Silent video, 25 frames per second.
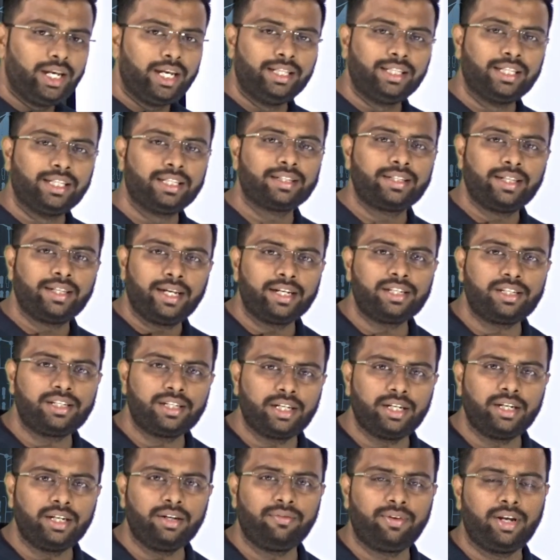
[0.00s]
in this
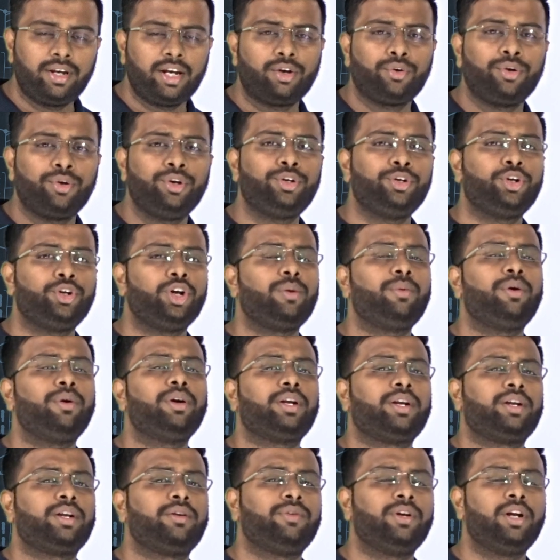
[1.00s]
lecture, we are going to talk
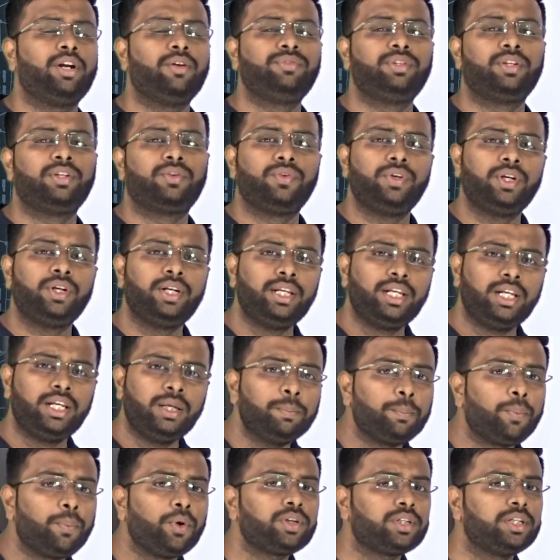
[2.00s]
about one of the really
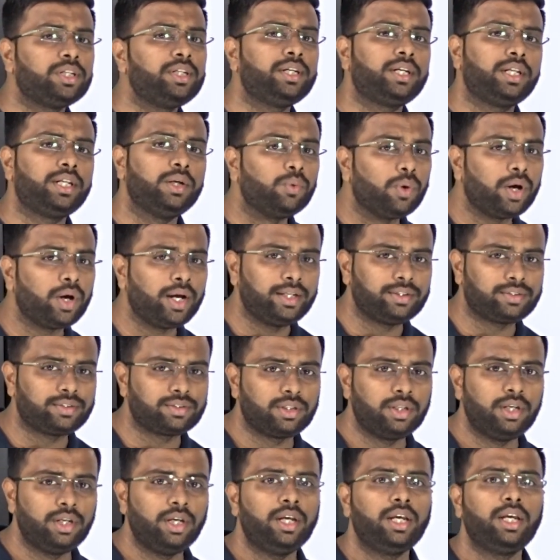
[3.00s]
important device
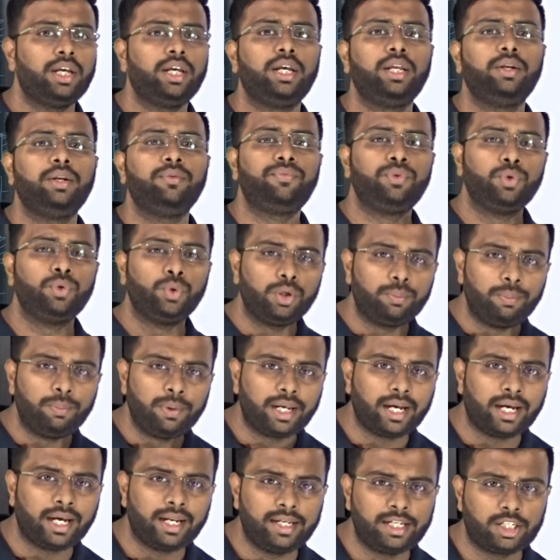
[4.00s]
in fluid
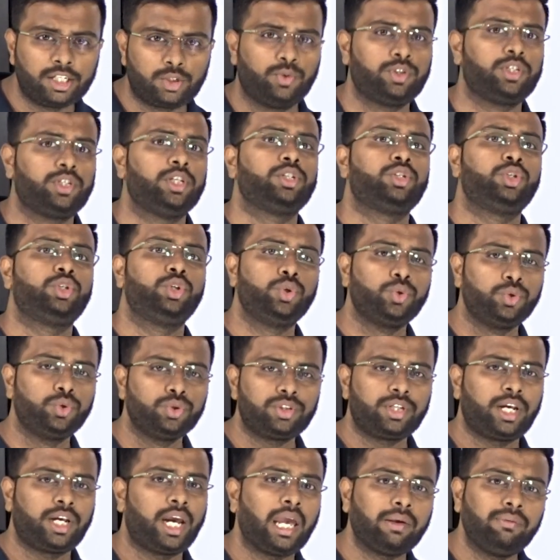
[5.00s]
mechanics which is
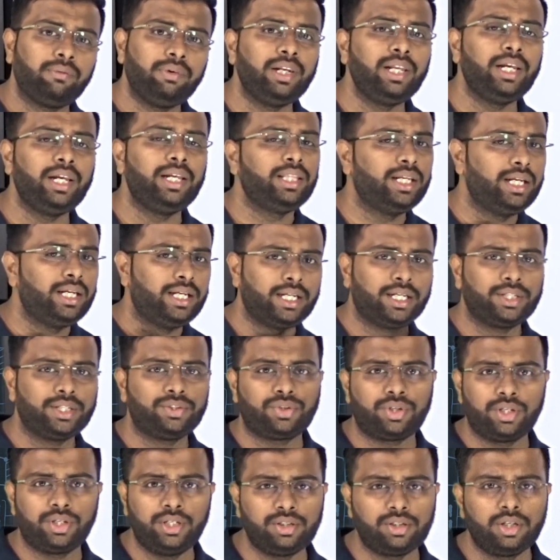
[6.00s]
used heavily in the
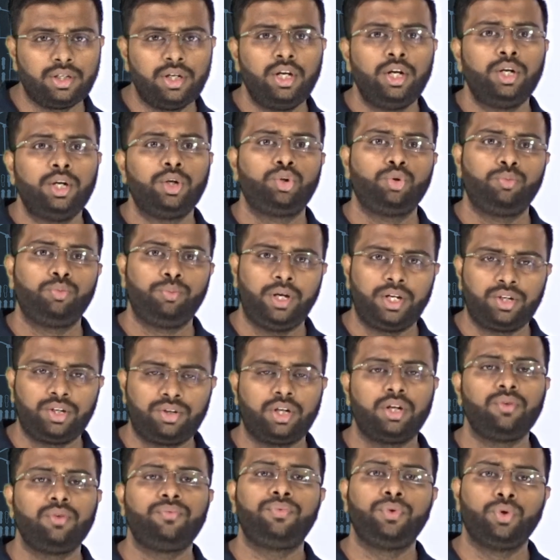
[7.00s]
industries to
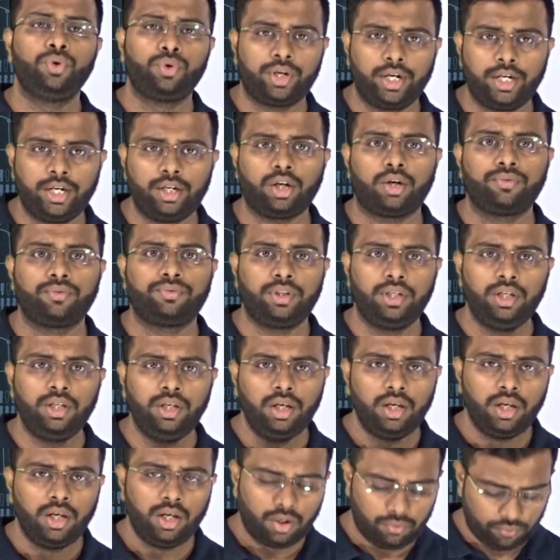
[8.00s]
measure flow rate of the
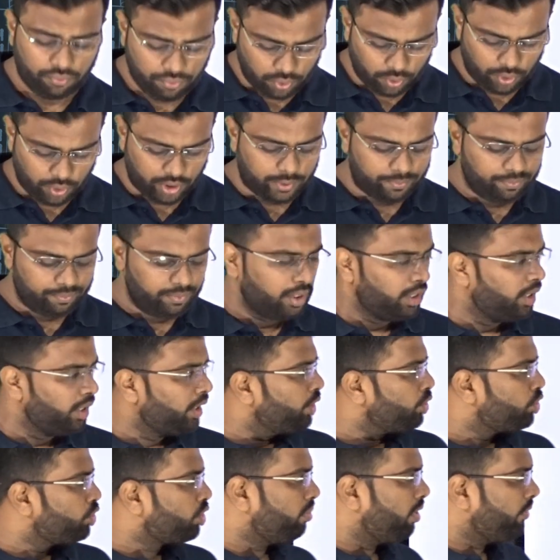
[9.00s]
fluid.
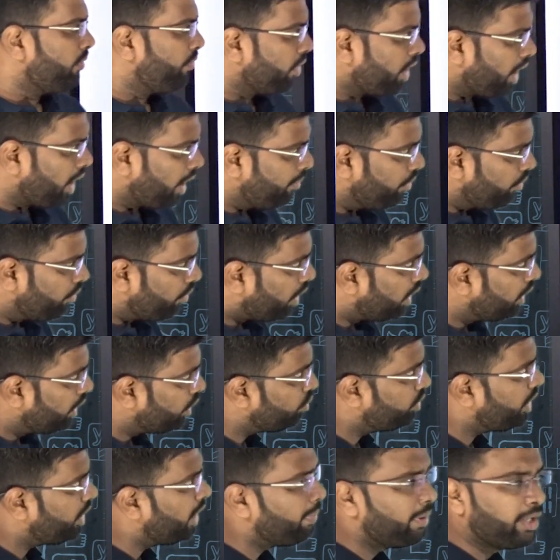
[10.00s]
So before I move on to
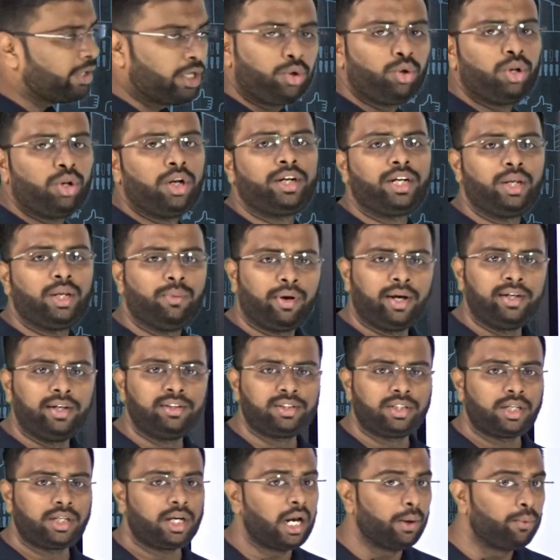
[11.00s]
that particular
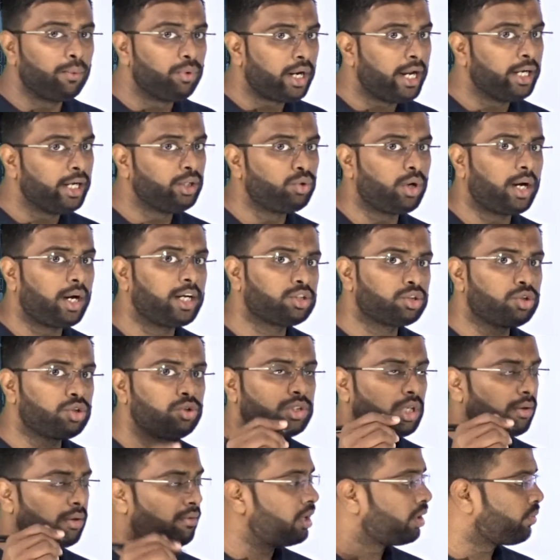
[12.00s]
device, I would like to ask you
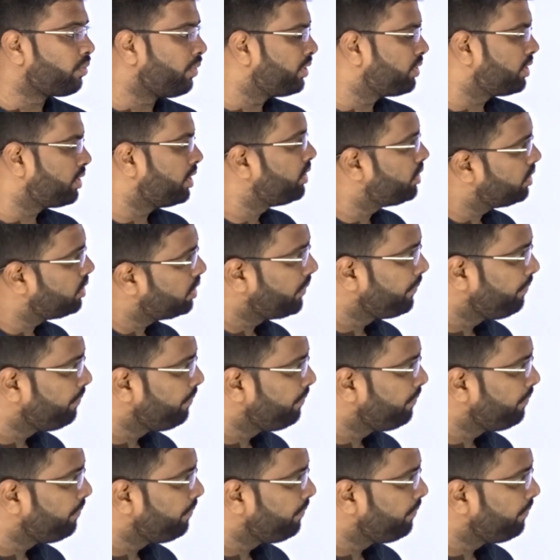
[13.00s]
several questions.